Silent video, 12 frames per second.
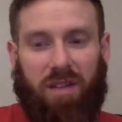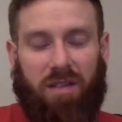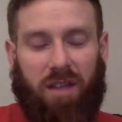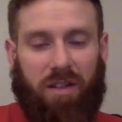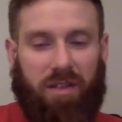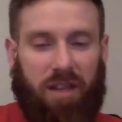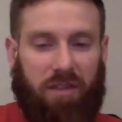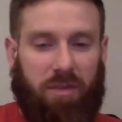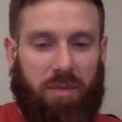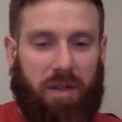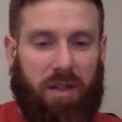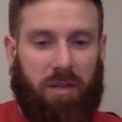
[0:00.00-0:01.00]
I did have to
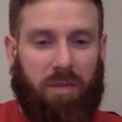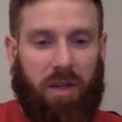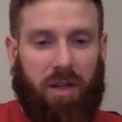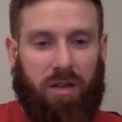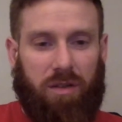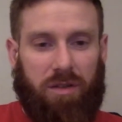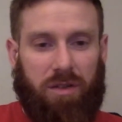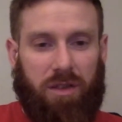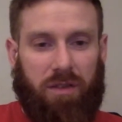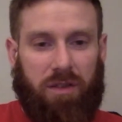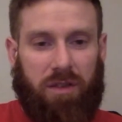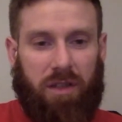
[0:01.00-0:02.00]
be a little bit
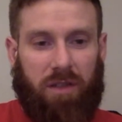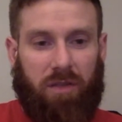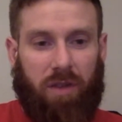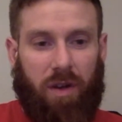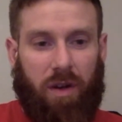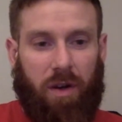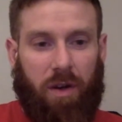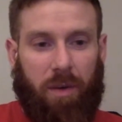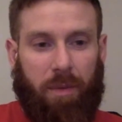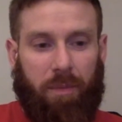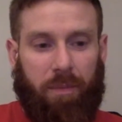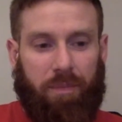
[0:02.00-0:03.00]
conservative.
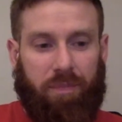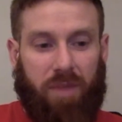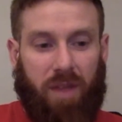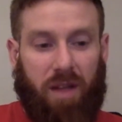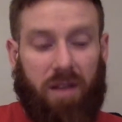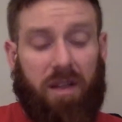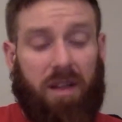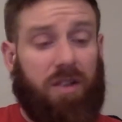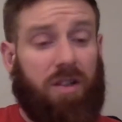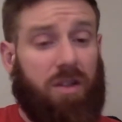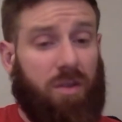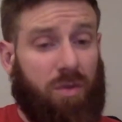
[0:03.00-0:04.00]
Um, I did
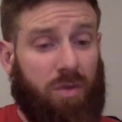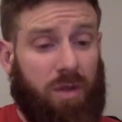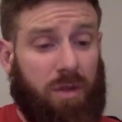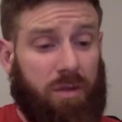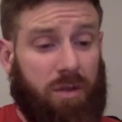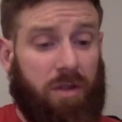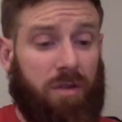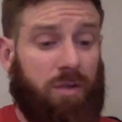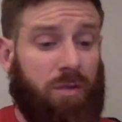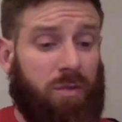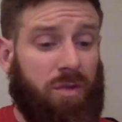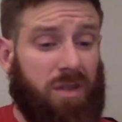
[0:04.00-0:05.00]
actually thought I was going to do
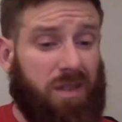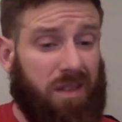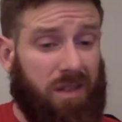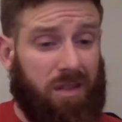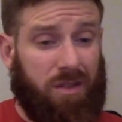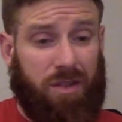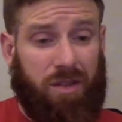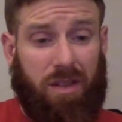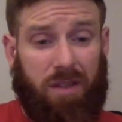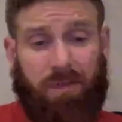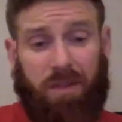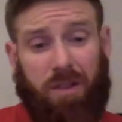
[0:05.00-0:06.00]
more because as you see I
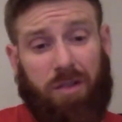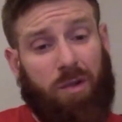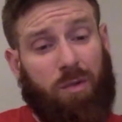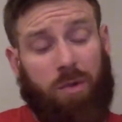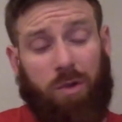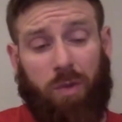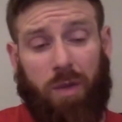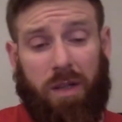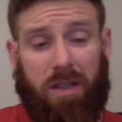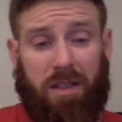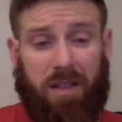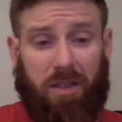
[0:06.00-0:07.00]
finished on 120
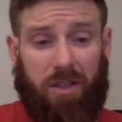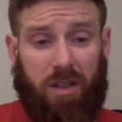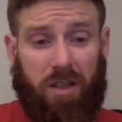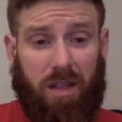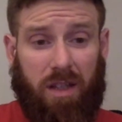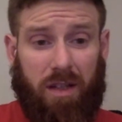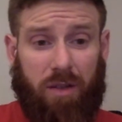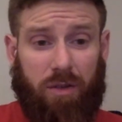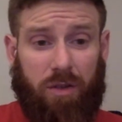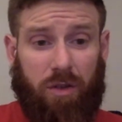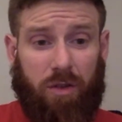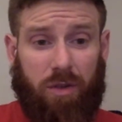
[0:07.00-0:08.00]
did actually think I was
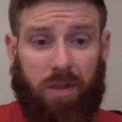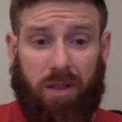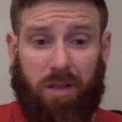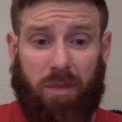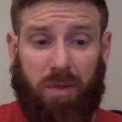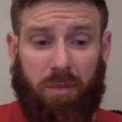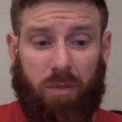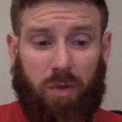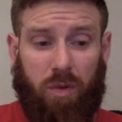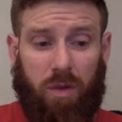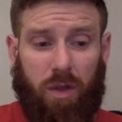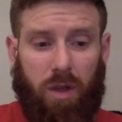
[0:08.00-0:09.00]
going to do a little bit
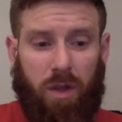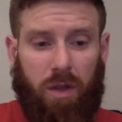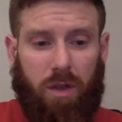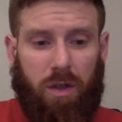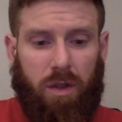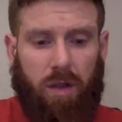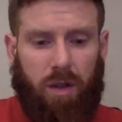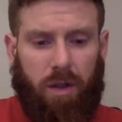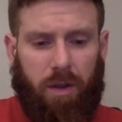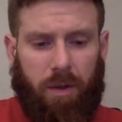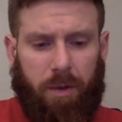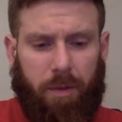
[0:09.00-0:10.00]
more
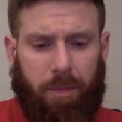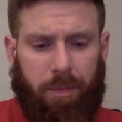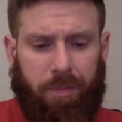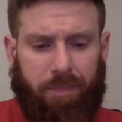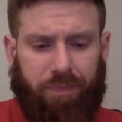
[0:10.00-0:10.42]
um,